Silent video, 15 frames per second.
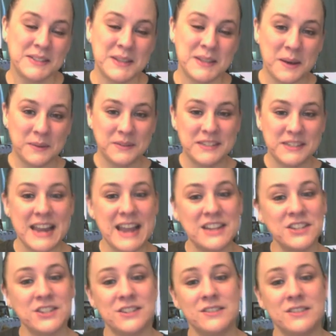So
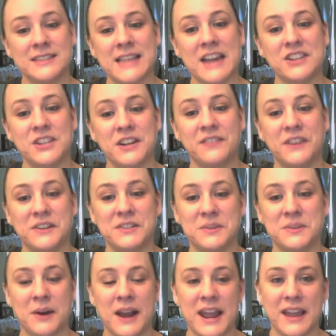today's section of our
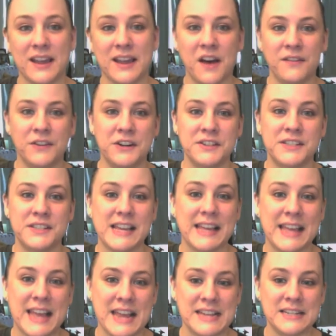story covers the
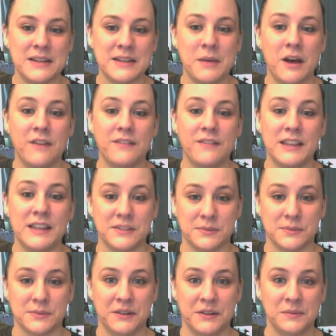kingdom of
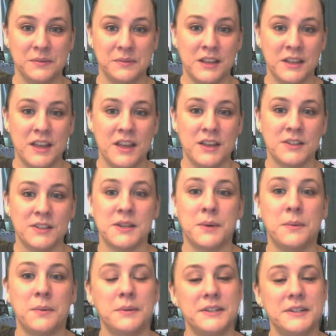Israel.
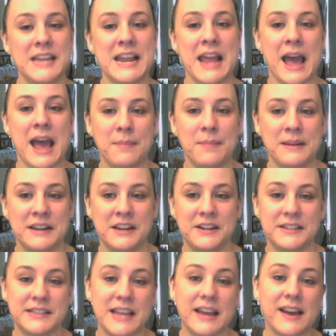So what we're seeing happen here
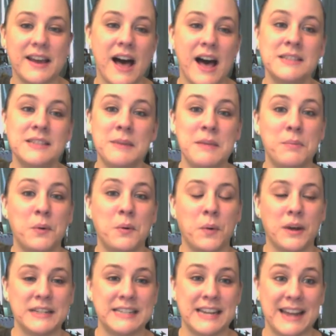is that God's people
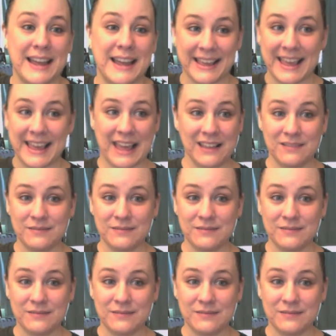wanted a king.